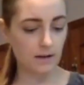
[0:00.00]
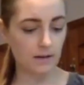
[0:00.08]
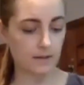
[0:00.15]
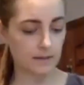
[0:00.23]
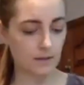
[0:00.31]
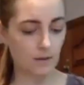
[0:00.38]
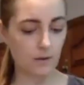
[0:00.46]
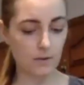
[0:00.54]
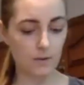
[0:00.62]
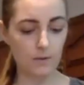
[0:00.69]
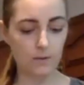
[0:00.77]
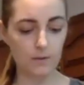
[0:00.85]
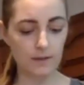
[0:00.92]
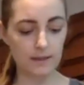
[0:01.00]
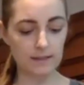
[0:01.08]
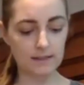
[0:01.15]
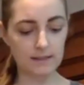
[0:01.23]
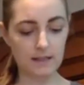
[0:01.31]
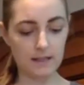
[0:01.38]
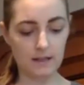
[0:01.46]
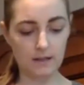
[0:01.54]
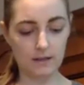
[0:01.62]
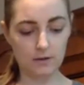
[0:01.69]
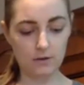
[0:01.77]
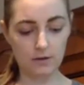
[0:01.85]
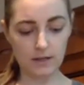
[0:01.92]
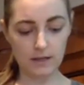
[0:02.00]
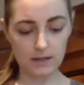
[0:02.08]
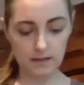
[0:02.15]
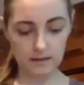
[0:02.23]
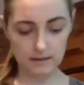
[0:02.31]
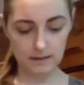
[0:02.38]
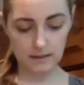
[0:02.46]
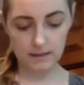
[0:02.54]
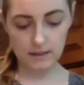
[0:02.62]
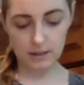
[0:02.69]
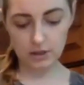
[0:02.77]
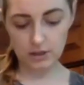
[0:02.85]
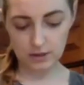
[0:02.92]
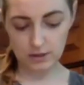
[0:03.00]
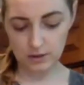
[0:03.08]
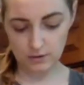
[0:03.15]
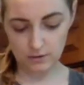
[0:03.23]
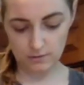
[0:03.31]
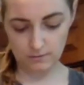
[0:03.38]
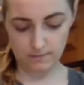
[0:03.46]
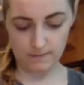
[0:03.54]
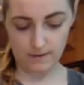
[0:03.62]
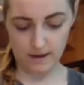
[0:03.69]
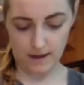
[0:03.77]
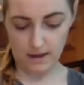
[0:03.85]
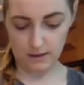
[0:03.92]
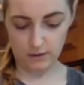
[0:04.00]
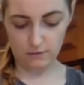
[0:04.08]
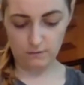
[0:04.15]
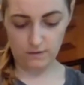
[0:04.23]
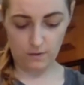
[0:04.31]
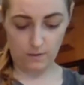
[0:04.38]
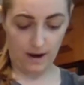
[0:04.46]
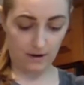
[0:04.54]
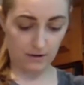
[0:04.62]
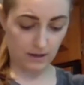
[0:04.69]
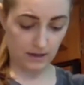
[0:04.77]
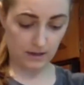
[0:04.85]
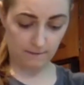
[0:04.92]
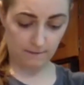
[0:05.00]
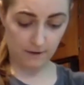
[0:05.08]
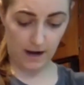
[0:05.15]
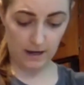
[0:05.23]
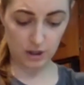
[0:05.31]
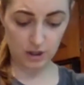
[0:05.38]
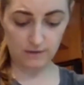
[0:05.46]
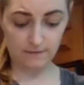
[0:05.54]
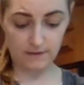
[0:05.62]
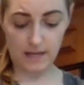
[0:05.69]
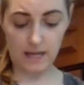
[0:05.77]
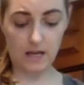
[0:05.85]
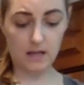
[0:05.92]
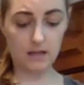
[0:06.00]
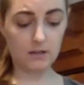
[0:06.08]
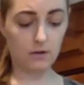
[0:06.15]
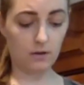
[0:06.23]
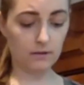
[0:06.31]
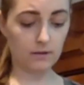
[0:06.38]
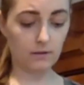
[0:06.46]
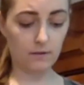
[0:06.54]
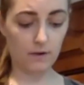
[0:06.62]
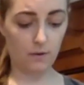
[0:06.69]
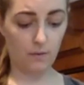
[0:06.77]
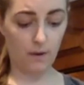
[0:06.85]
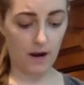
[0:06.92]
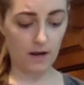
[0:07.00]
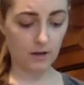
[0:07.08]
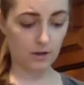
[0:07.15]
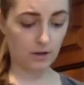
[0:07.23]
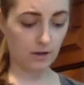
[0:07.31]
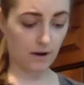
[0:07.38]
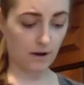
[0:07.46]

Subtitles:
So let's see. Crickets, in addition to requiring a fraction of land, also require